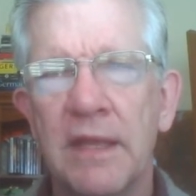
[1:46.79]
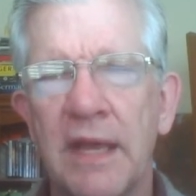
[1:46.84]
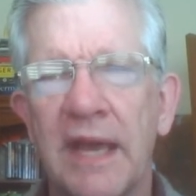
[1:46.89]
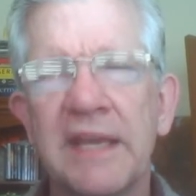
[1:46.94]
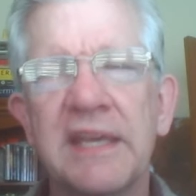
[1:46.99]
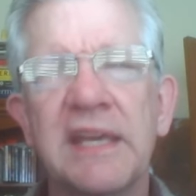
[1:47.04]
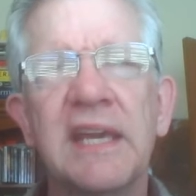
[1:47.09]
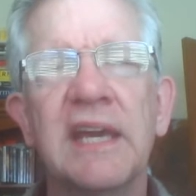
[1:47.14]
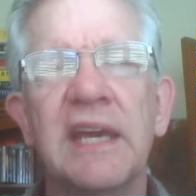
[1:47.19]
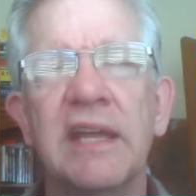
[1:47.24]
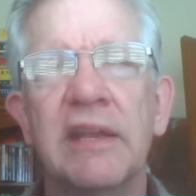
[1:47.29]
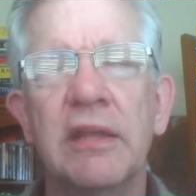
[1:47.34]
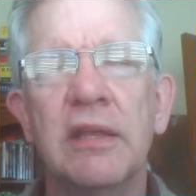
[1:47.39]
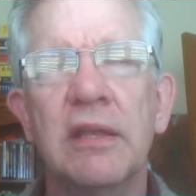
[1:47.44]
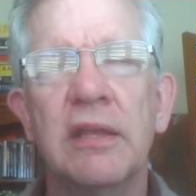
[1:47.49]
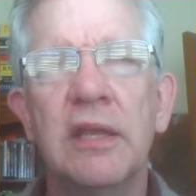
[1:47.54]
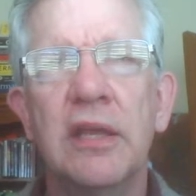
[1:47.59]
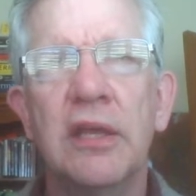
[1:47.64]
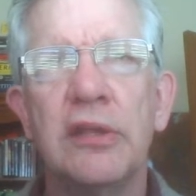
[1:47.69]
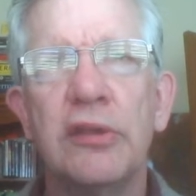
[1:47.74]
Again,
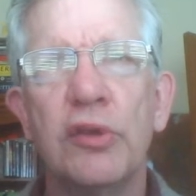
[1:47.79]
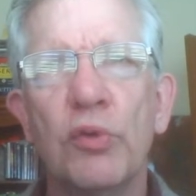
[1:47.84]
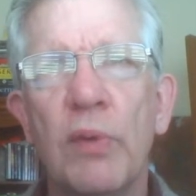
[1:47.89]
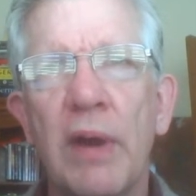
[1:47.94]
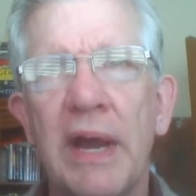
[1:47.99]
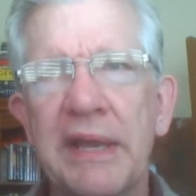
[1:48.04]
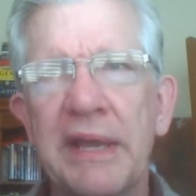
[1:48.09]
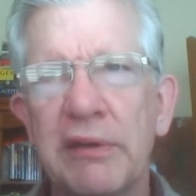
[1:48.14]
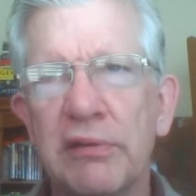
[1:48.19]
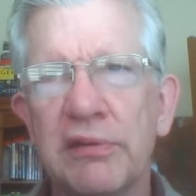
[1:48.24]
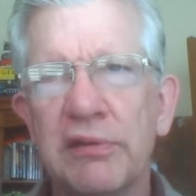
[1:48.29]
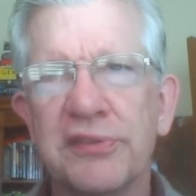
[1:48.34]
you want your